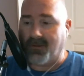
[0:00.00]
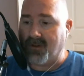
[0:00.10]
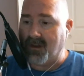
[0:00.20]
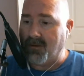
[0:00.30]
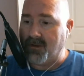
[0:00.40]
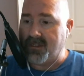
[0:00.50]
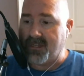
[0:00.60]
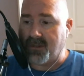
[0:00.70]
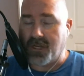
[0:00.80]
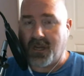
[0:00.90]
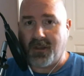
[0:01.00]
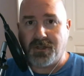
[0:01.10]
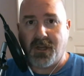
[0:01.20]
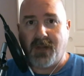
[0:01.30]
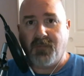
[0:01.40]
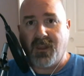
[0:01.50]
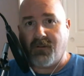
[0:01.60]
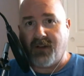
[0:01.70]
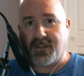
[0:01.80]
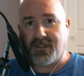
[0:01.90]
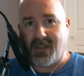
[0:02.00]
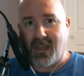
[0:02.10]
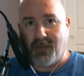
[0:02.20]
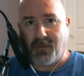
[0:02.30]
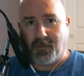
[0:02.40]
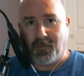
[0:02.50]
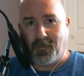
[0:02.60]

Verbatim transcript: Every time I reset the challenge, it crashes the app.